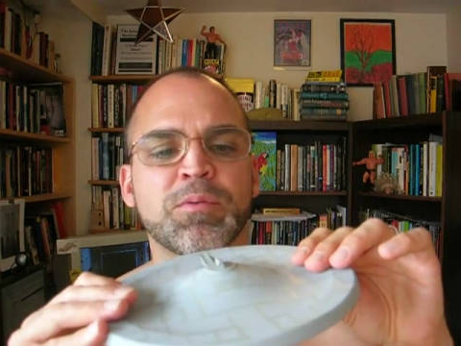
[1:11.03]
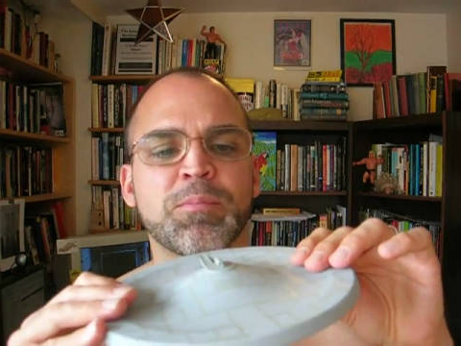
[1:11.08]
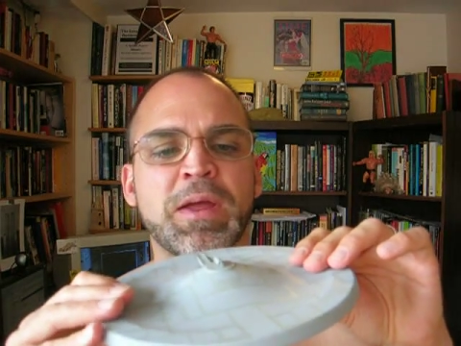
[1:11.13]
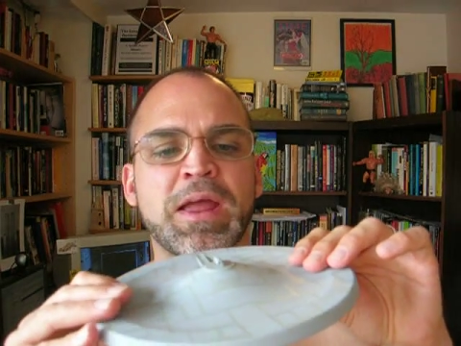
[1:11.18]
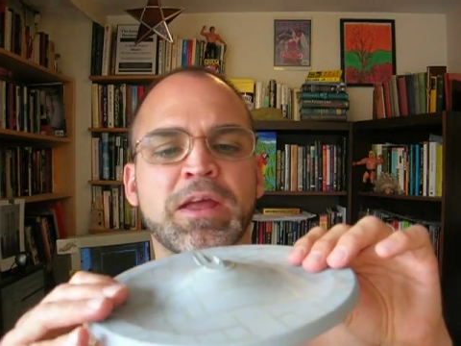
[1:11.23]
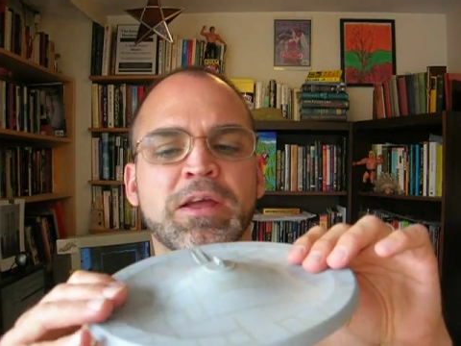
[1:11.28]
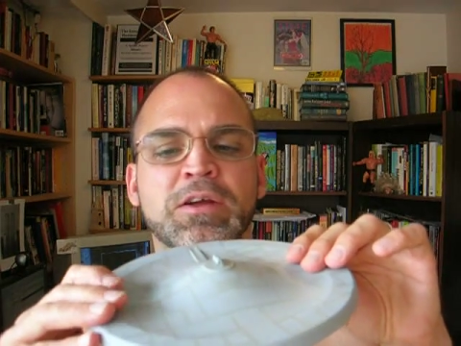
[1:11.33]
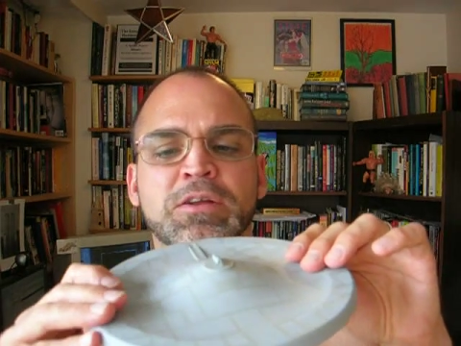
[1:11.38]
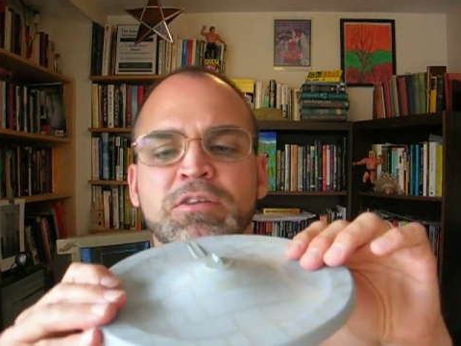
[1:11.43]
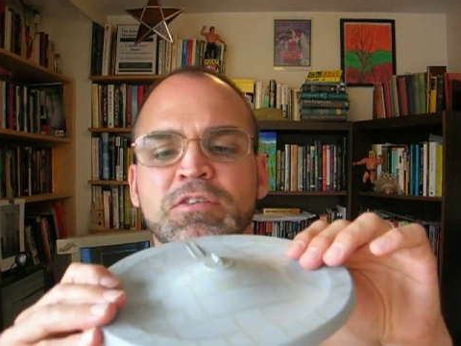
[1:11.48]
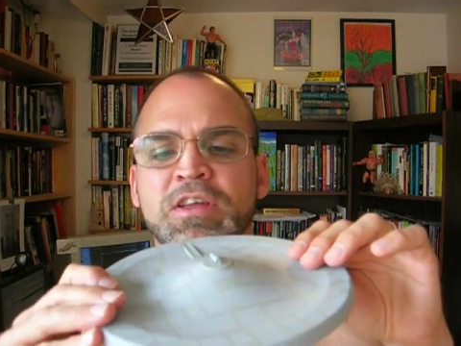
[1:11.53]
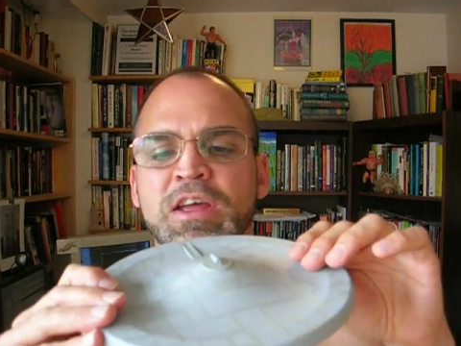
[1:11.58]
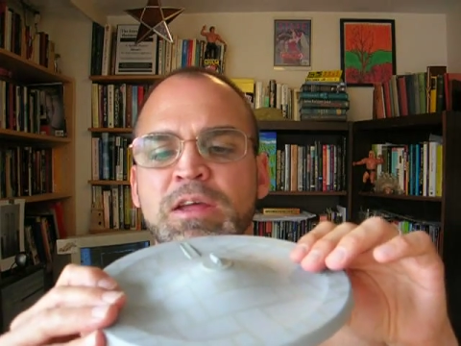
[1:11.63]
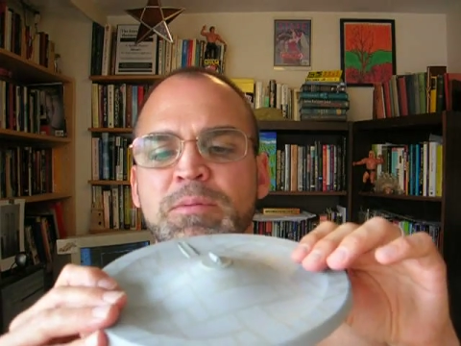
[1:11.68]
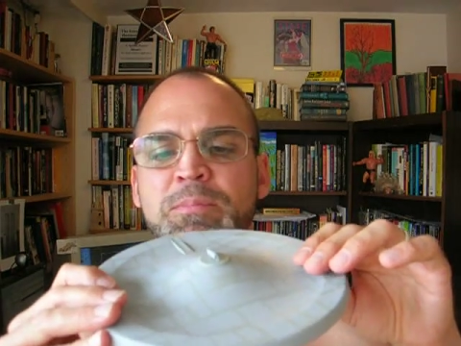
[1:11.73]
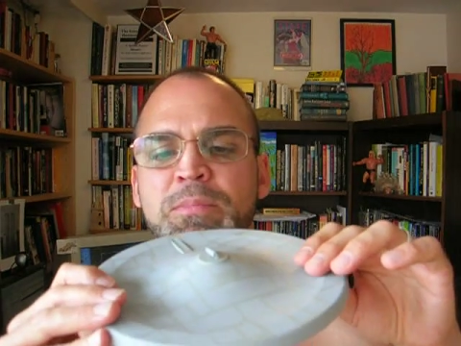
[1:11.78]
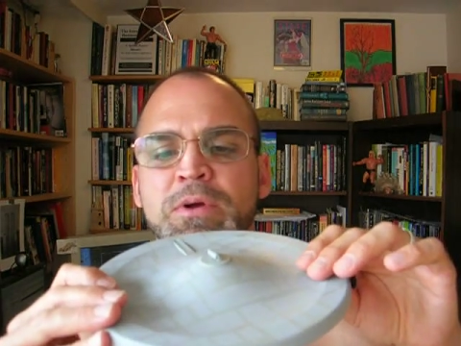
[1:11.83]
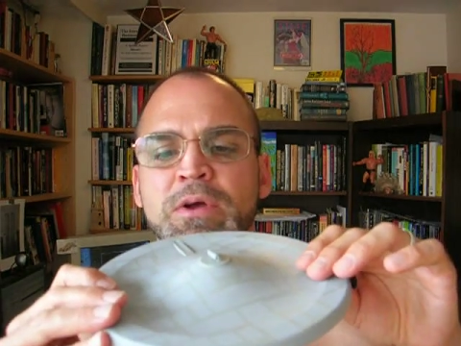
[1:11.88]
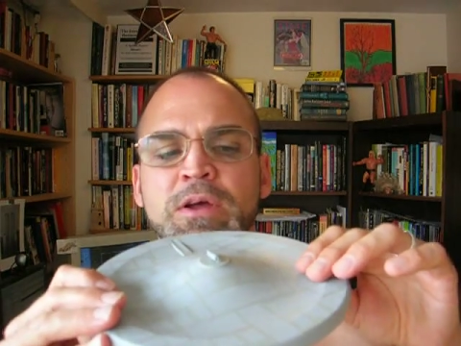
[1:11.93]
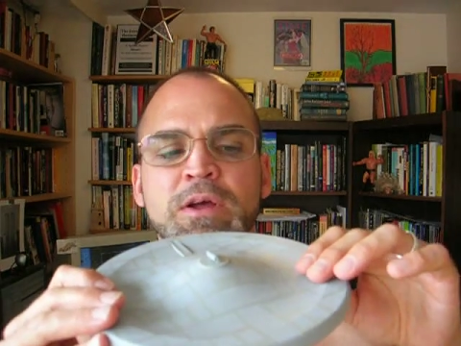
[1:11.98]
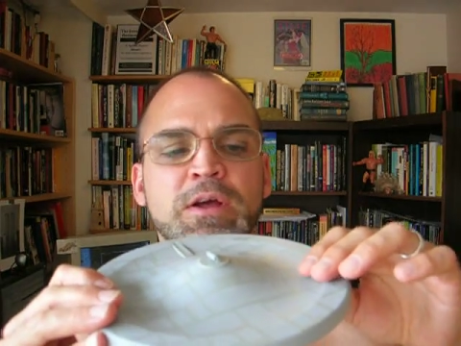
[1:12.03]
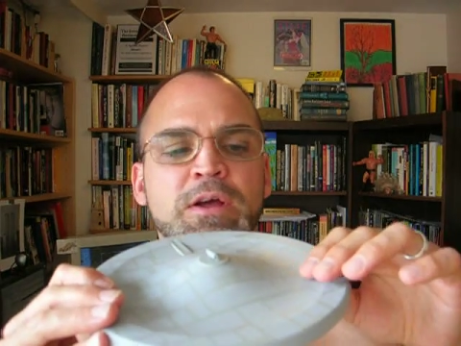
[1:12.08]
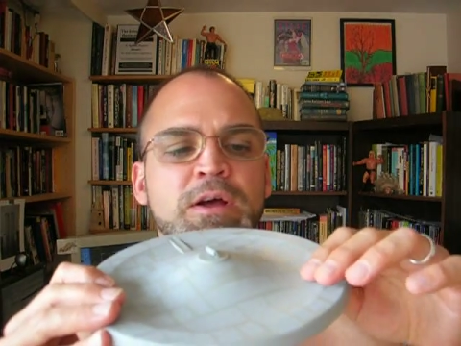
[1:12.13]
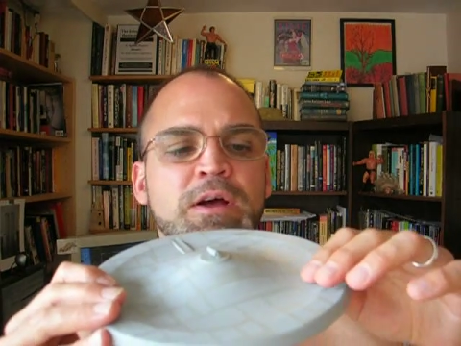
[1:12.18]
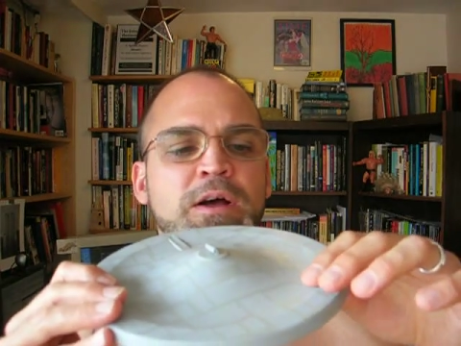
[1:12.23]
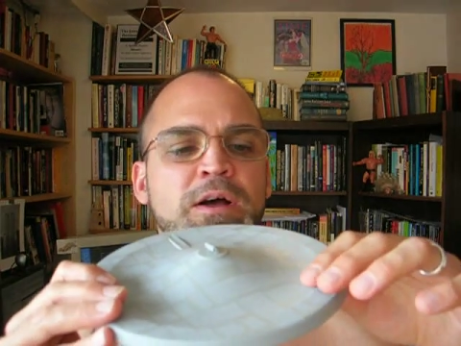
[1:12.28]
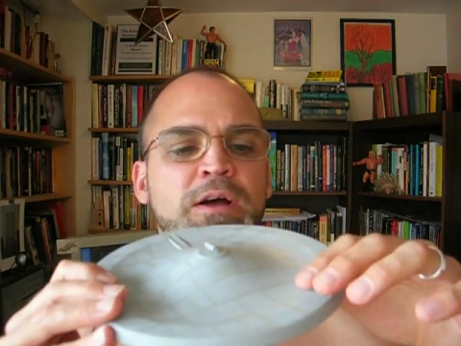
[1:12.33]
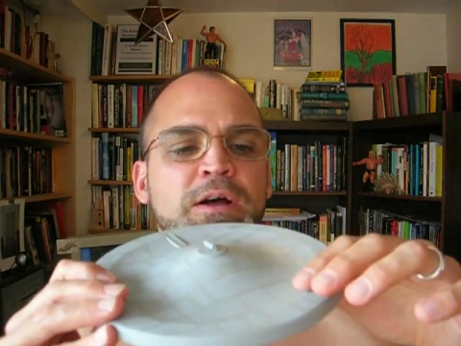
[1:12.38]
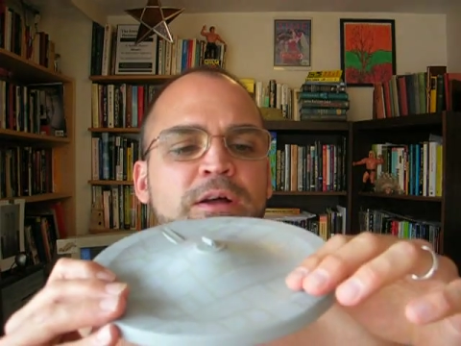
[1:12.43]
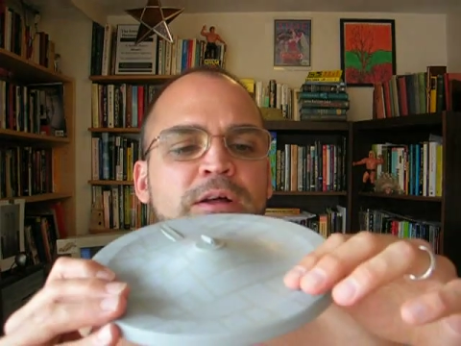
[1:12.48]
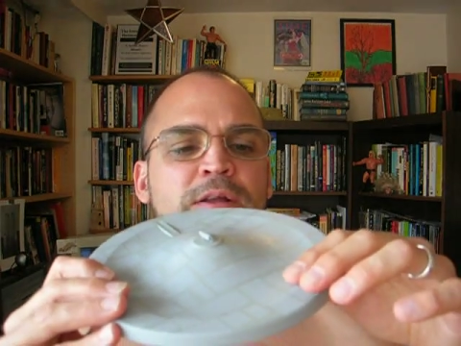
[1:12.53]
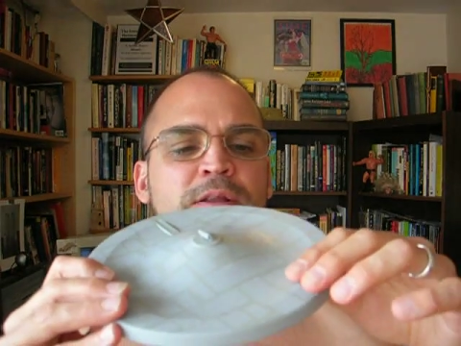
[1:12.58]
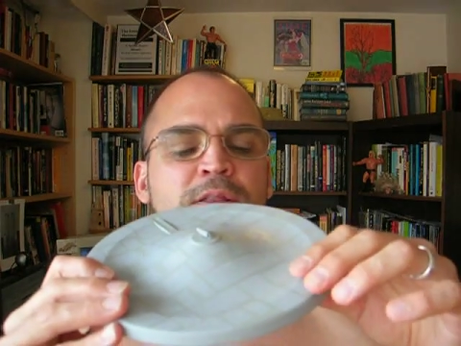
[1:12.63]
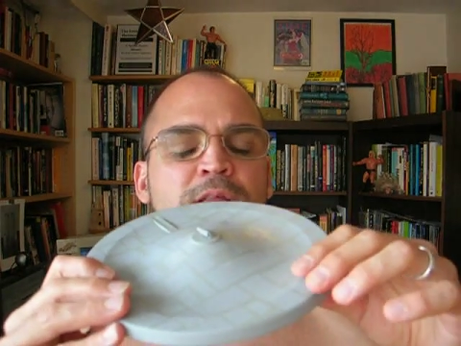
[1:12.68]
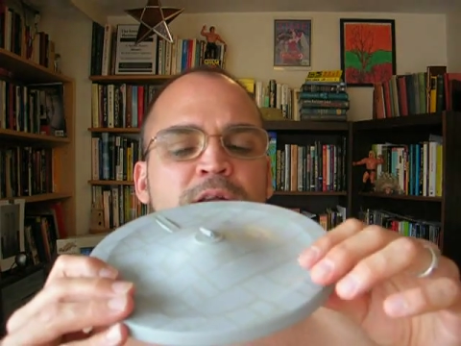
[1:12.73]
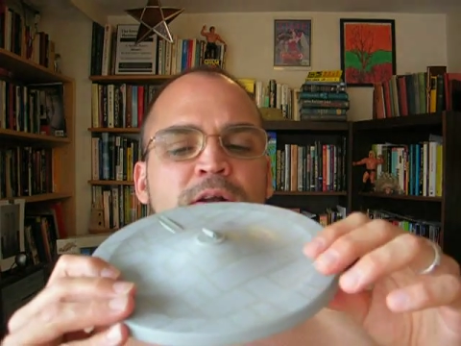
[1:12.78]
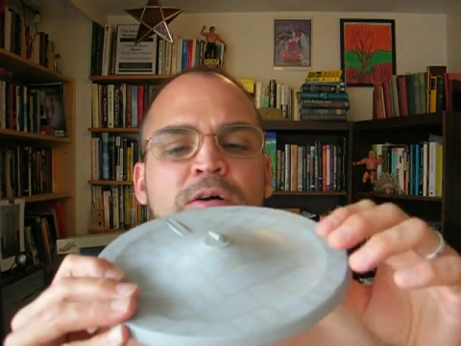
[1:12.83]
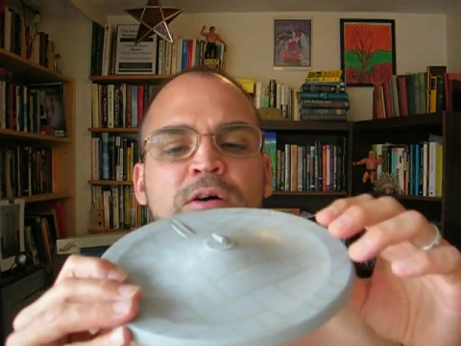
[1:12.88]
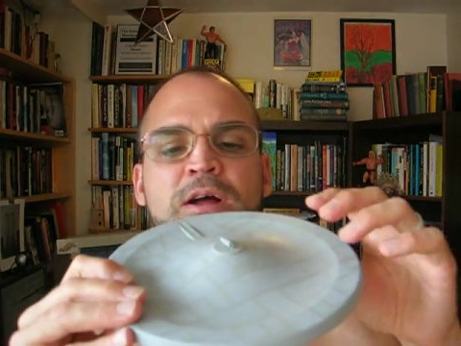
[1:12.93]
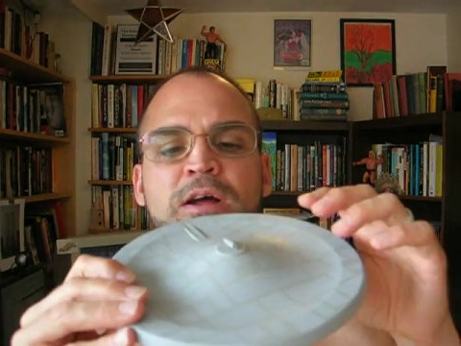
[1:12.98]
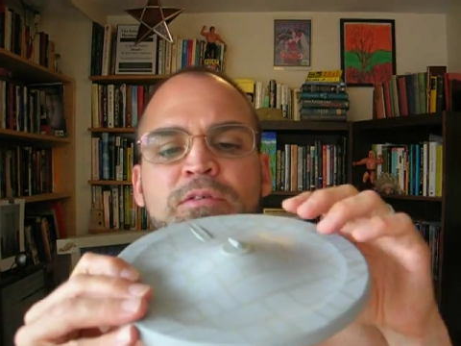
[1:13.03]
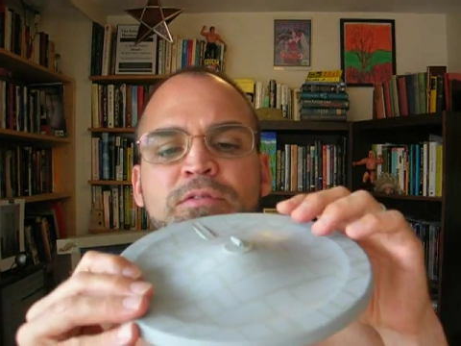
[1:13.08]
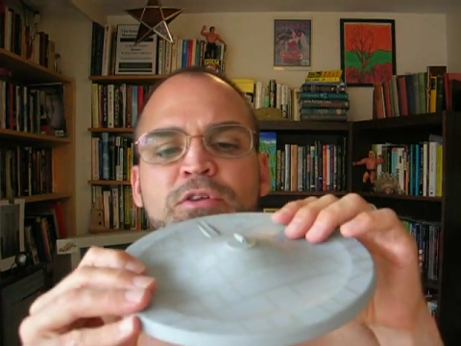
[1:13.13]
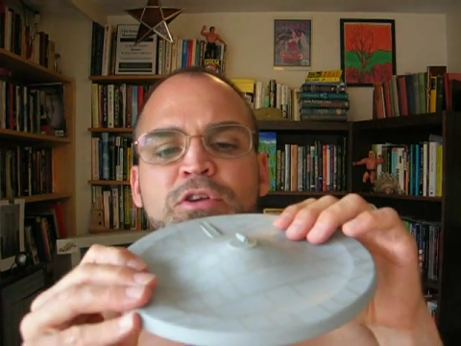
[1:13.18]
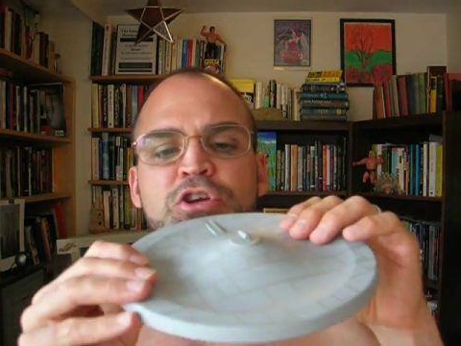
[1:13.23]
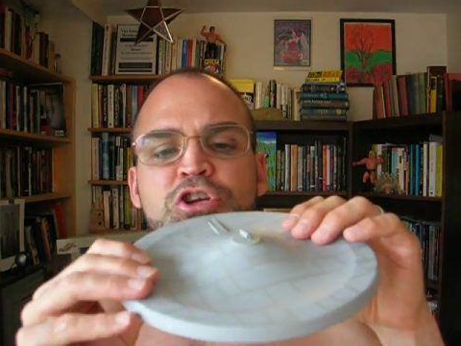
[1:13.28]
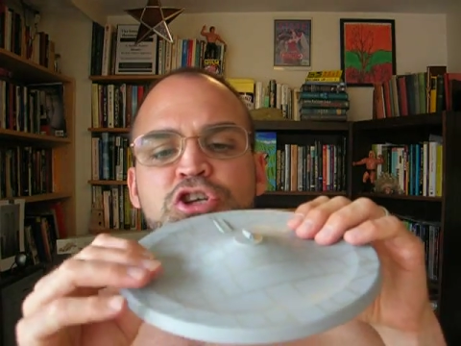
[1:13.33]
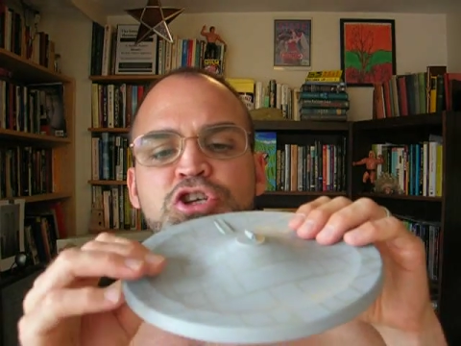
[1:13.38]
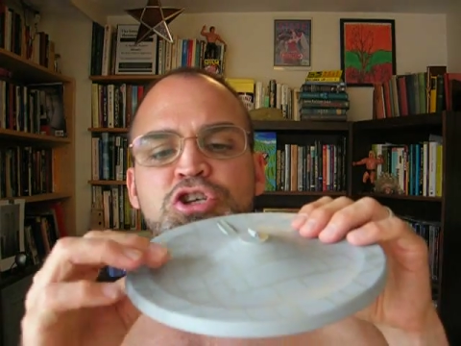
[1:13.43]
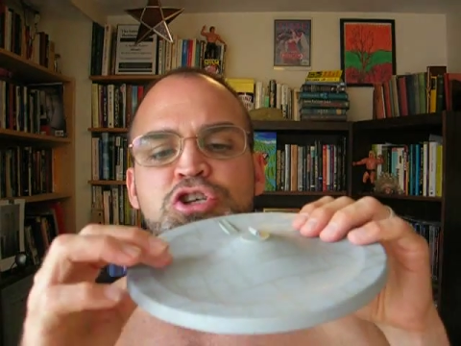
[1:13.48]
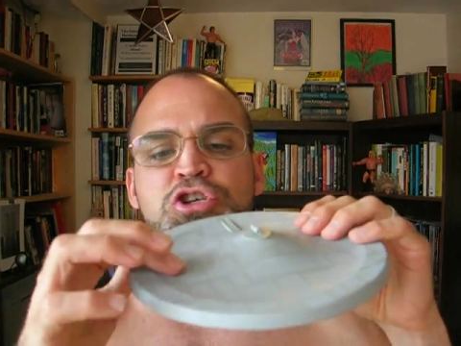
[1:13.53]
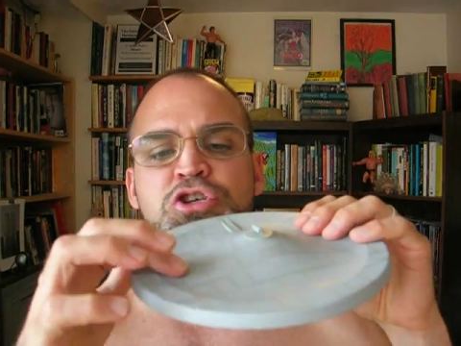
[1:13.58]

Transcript: Tamiya tape. Then I'll have to